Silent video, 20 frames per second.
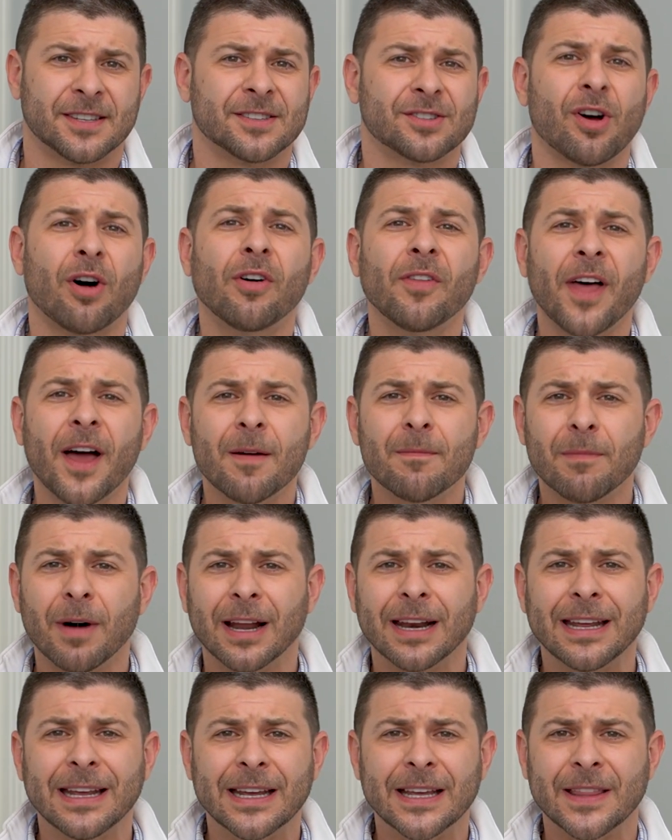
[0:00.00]
Is all that
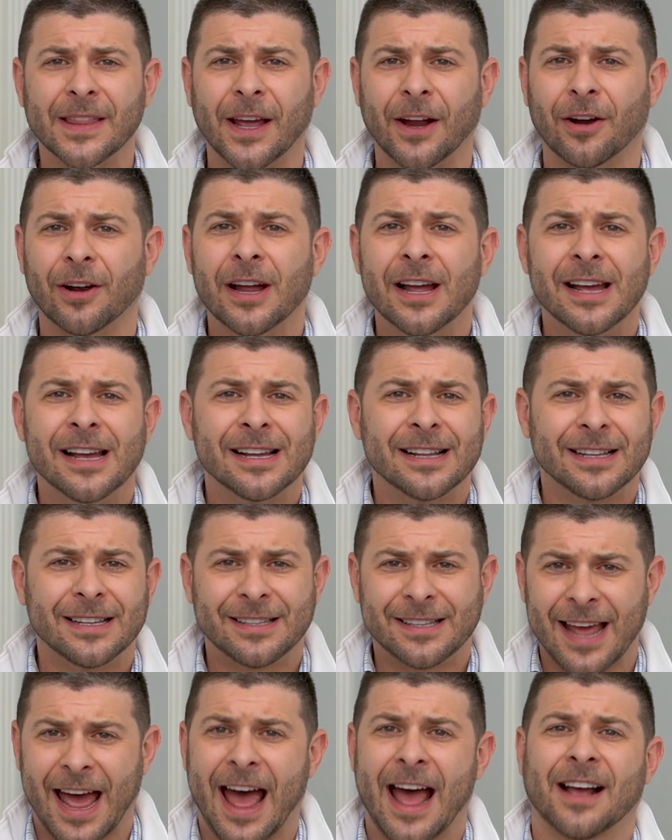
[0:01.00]
money in there
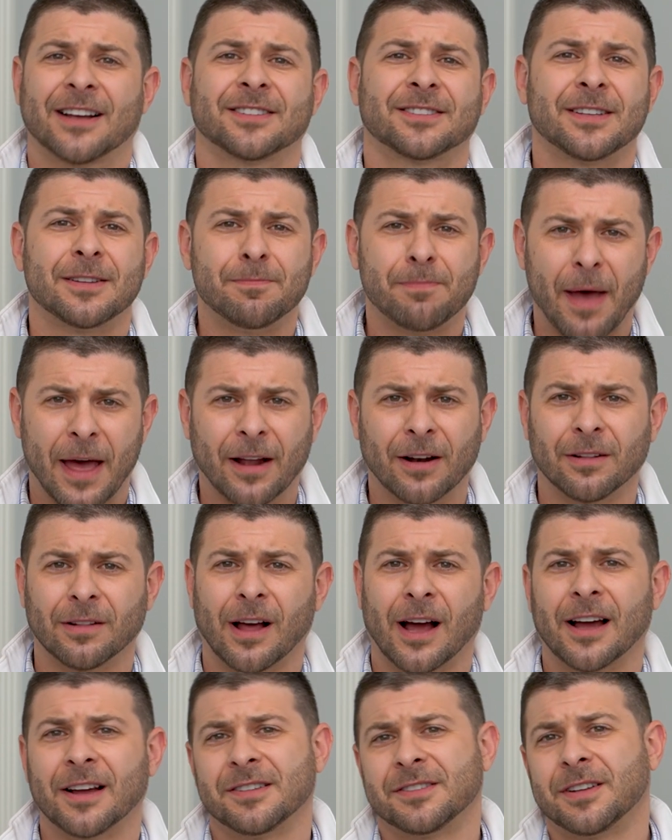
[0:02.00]
taxed and
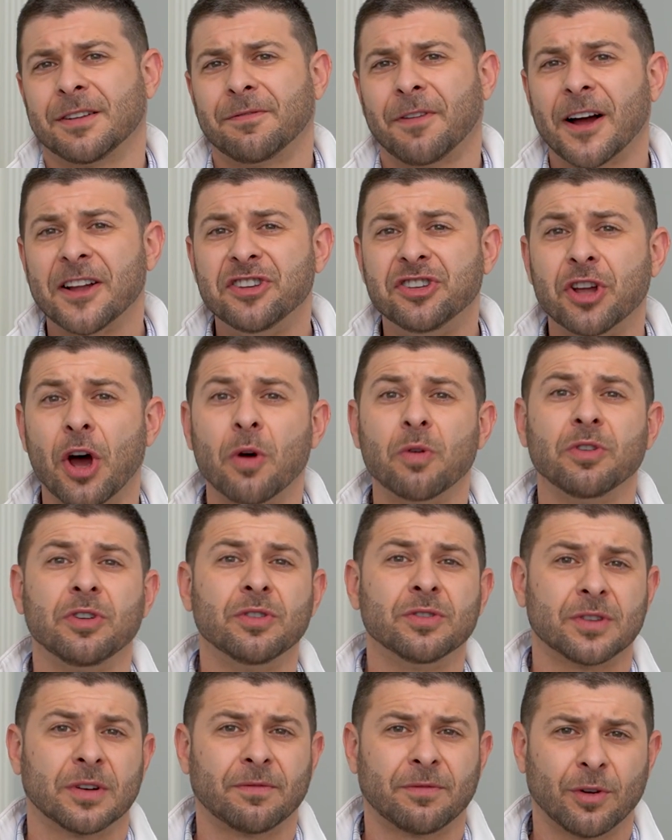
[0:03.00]
penalized if I don't
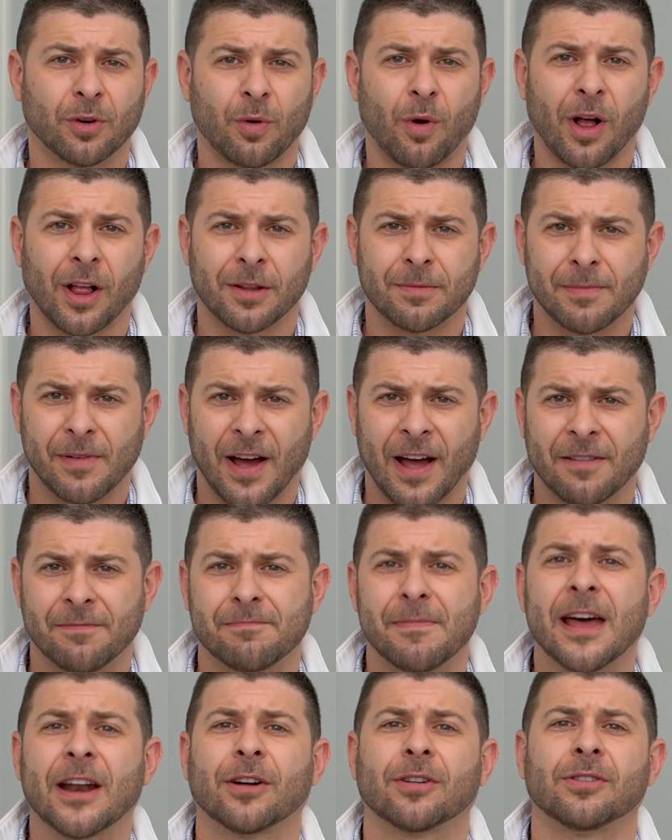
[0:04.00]
use it for
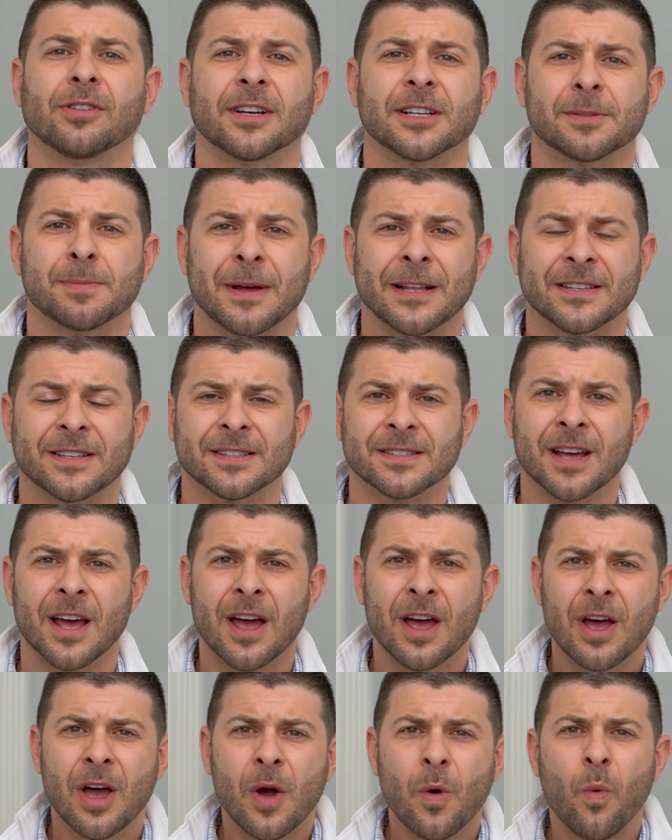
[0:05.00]
qualified medical expenses?
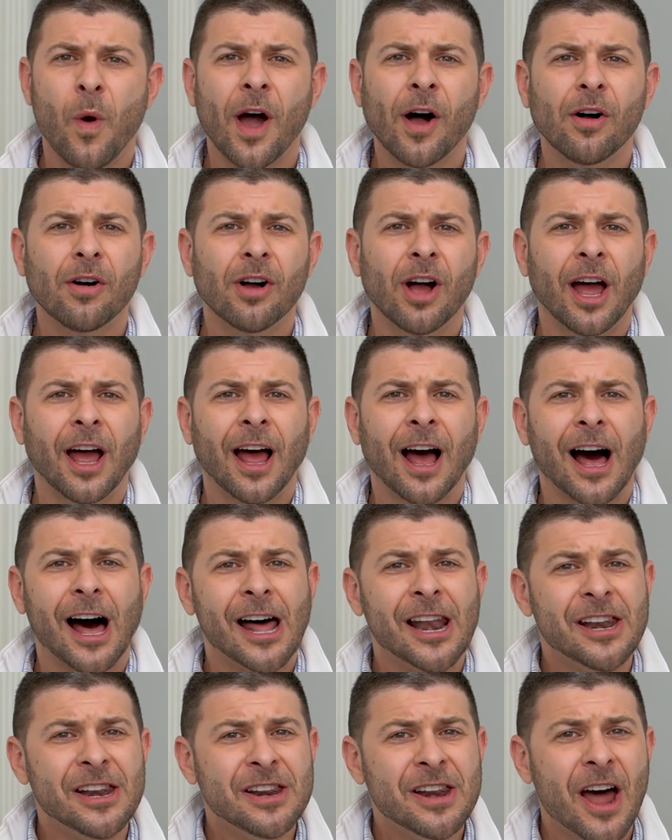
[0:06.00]
Well,
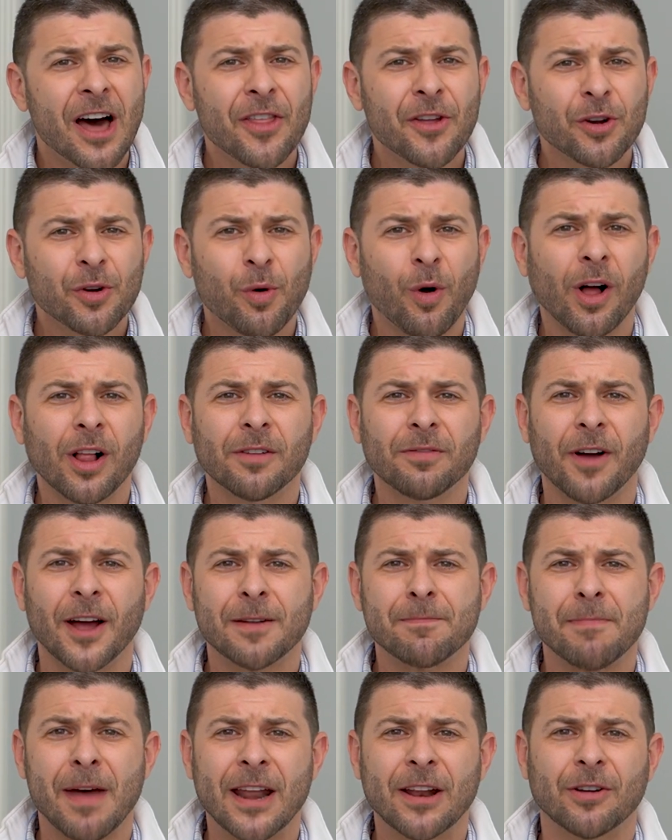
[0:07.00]
another
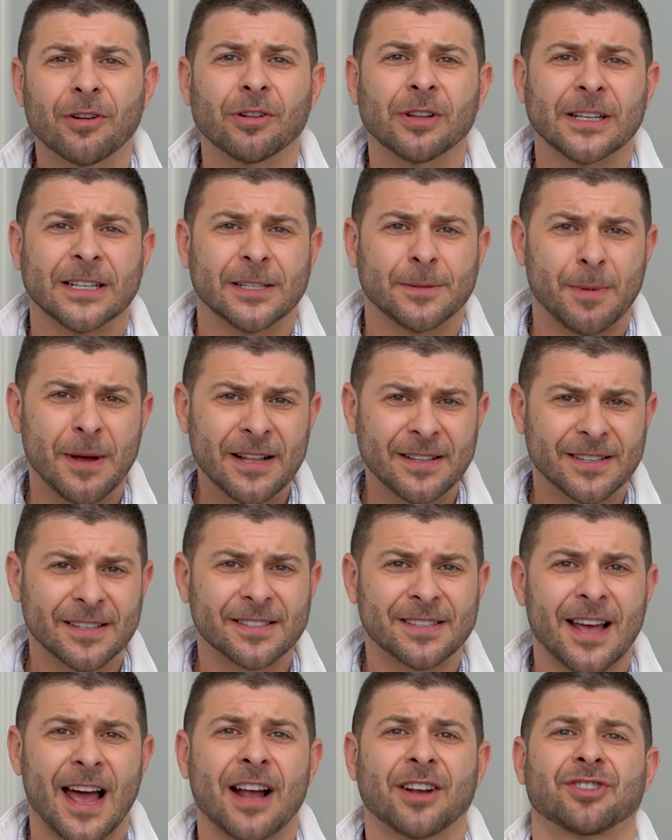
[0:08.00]
qualified medical expense
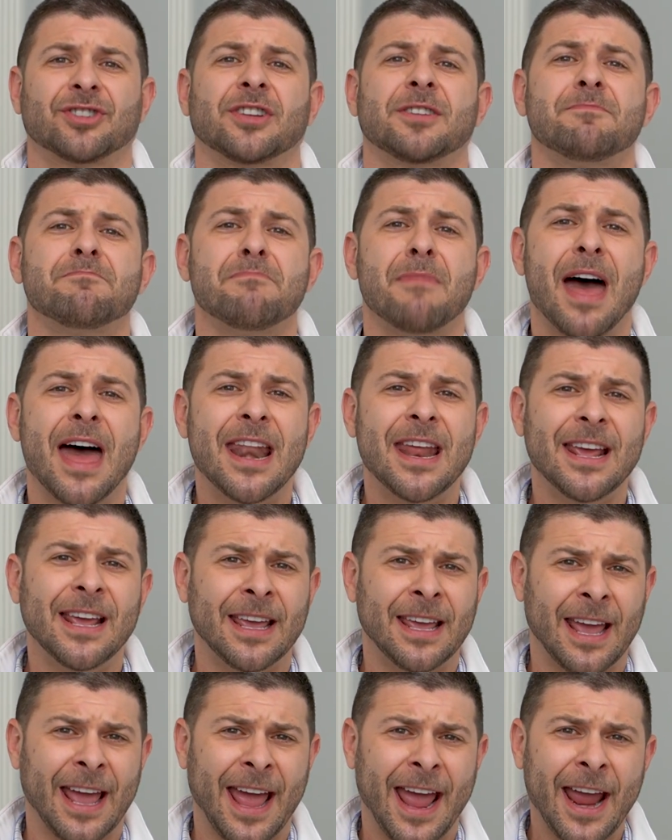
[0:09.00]
is actually
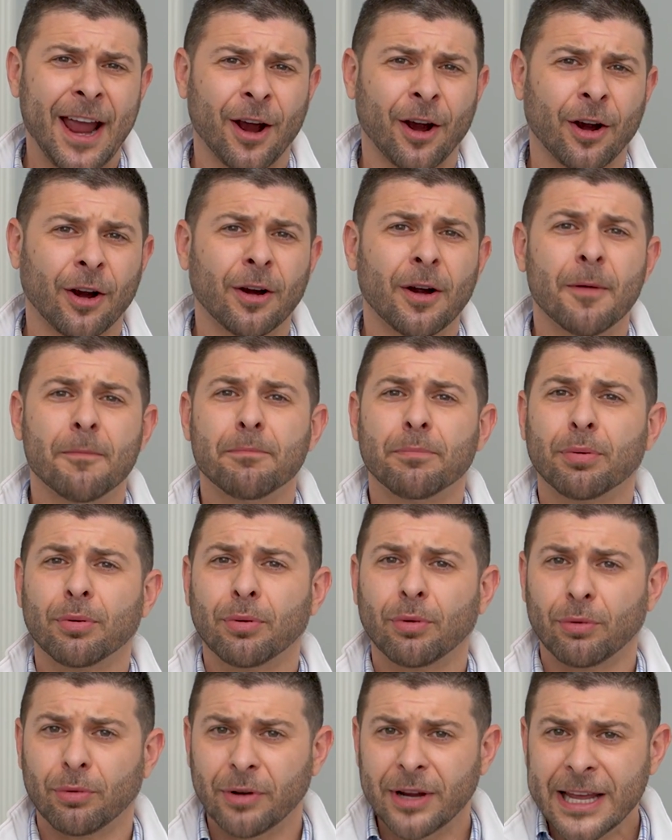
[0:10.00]
Medicare
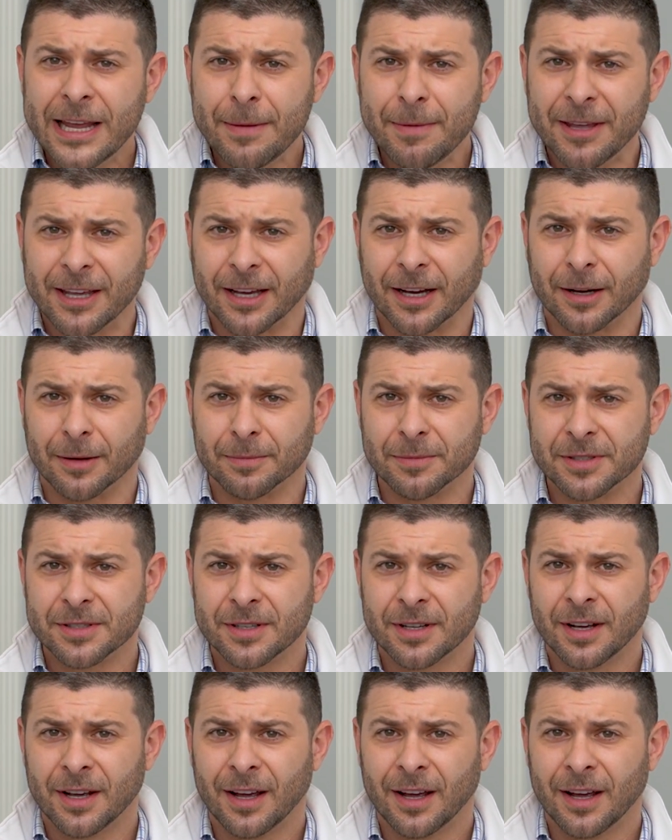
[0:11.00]
premiums.